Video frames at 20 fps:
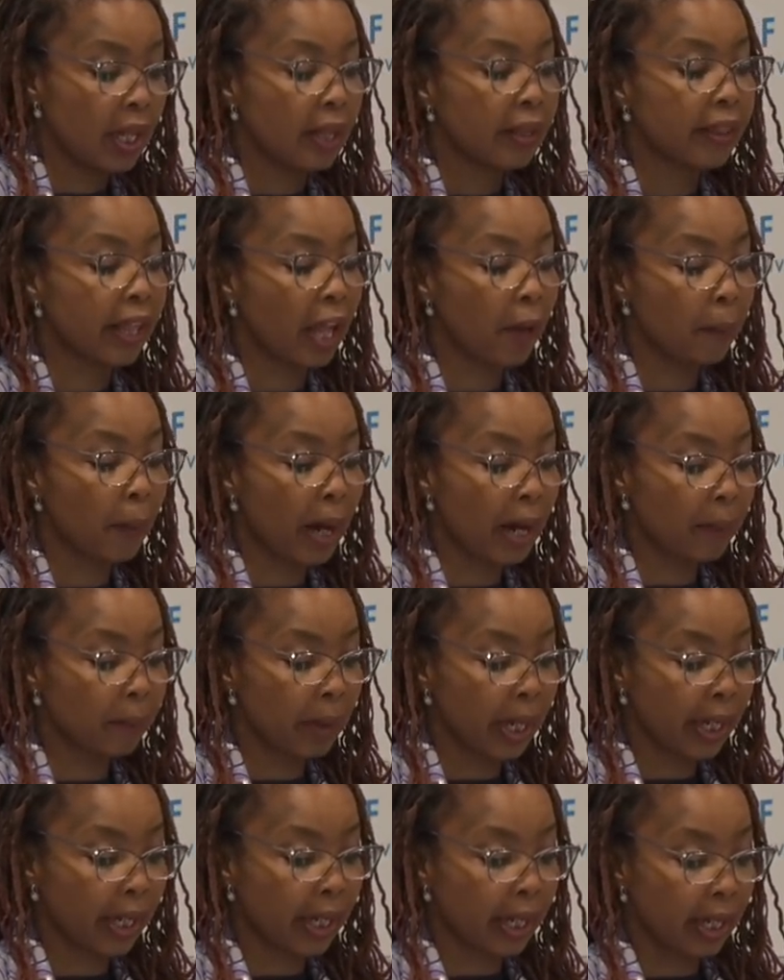thereby
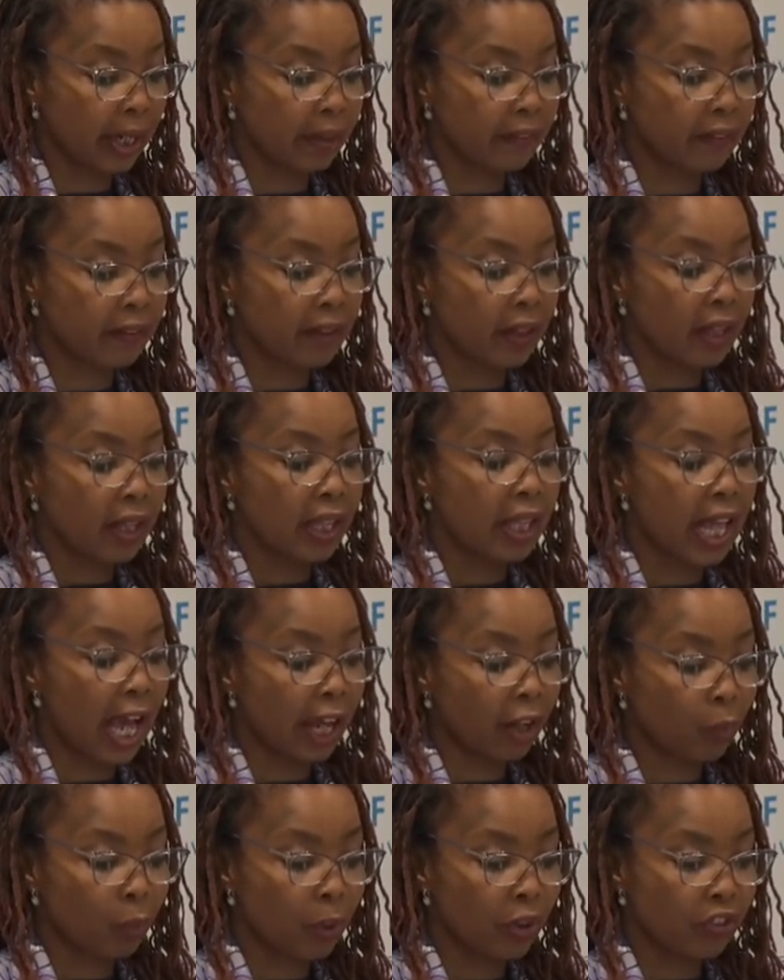making it
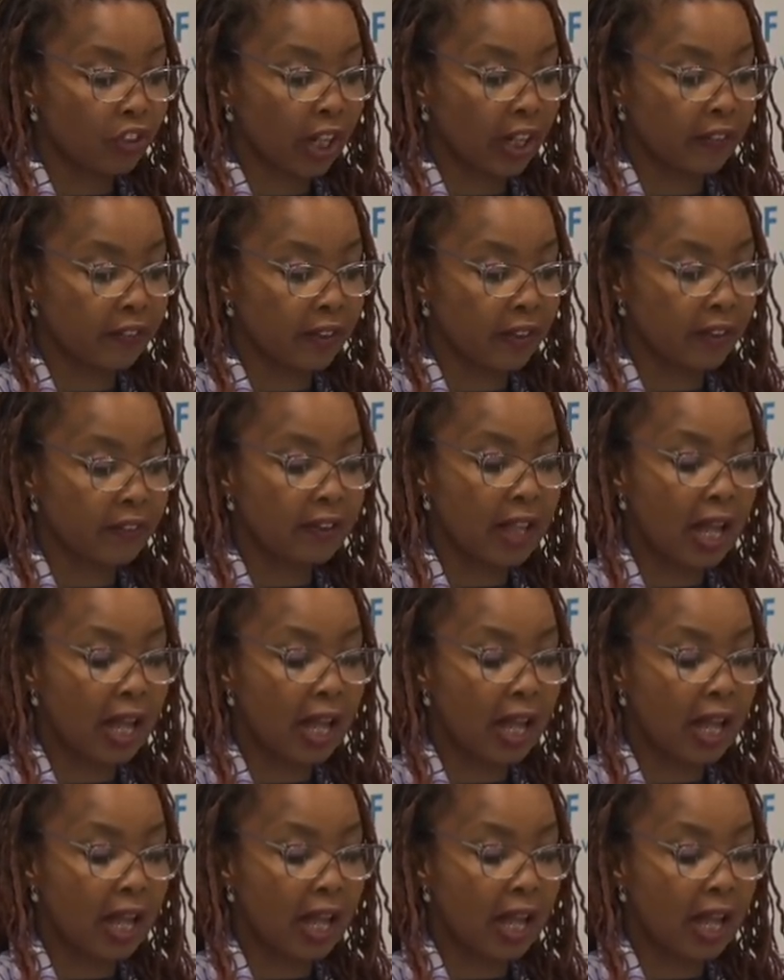that which exists